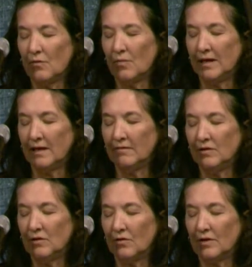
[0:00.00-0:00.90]
We love
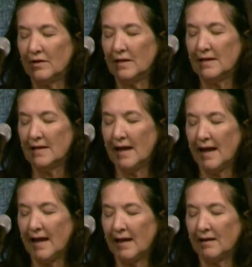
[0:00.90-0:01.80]
you, Lord,
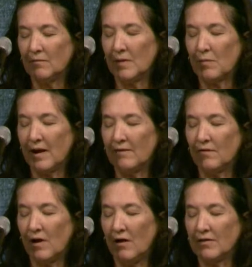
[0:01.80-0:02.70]
and we pray
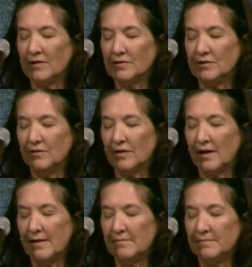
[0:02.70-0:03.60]
for all those who
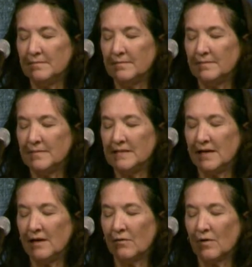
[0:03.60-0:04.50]
come to
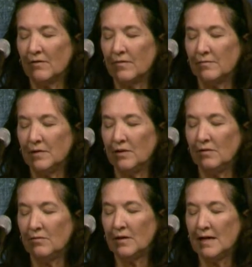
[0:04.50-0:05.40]
hear a word from
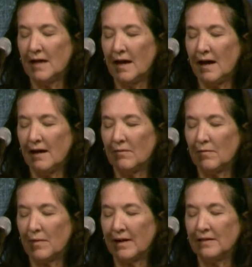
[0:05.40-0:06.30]
you.
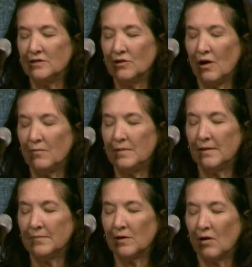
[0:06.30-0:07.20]
We'll pray that you'll open
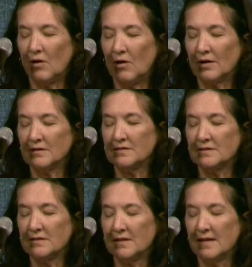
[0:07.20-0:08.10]
up their
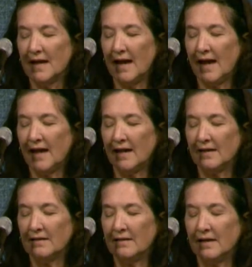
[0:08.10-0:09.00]
hearts
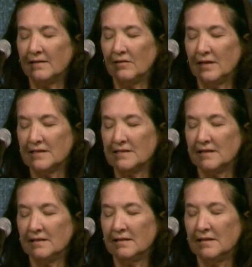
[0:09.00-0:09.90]
and that they'll
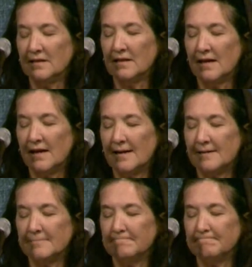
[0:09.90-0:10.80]
listen.
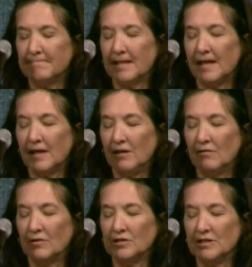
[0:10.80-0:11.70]
Thank you,
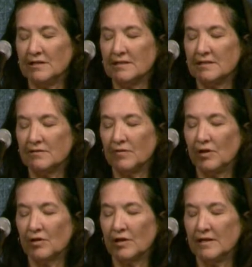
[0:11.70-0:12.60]
Lord Jesus, for
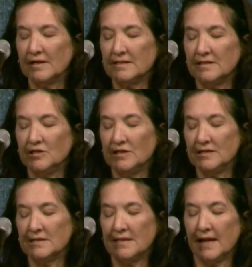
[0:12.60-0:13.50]
your goodness. In
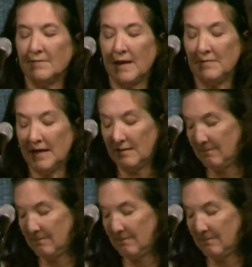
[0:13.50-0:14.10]
Jesus' name, amen.